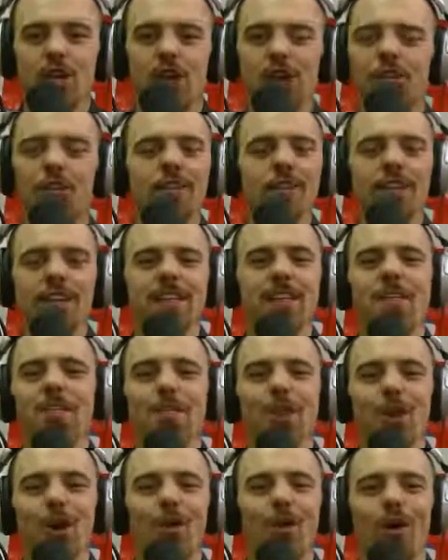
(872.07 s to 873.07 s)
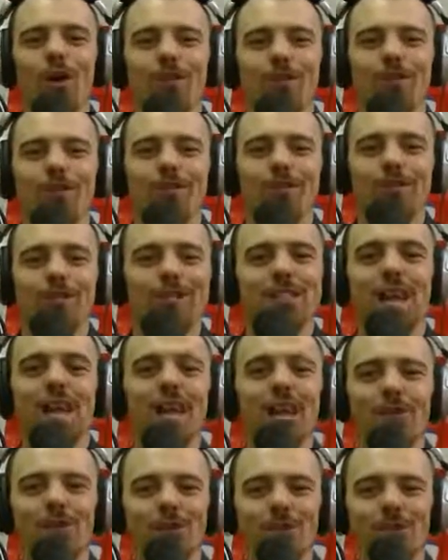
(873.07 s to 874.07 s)
everything doesn't go on
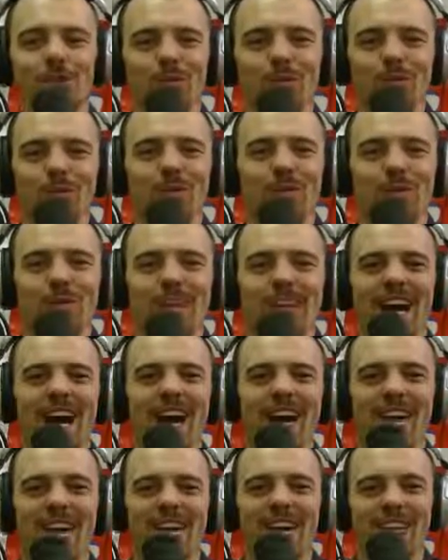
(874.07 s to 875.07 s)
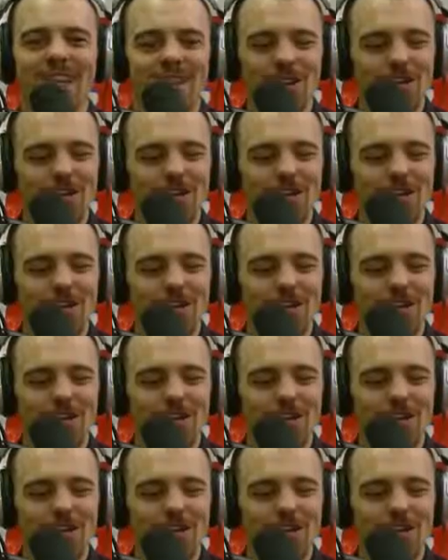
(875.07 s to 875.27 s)
sale when you retire.